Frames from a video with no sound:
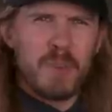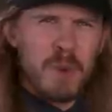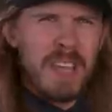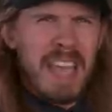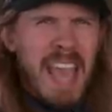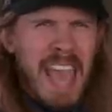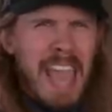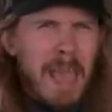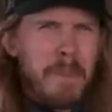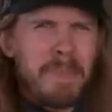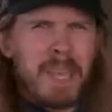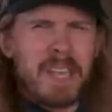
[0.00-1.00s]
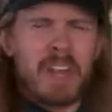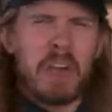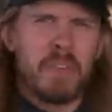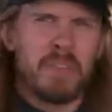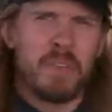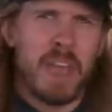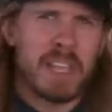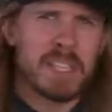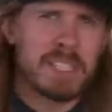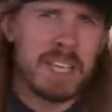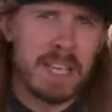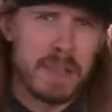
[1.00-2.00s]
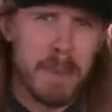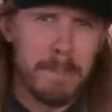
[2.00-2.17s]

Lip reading: for ambient effects in the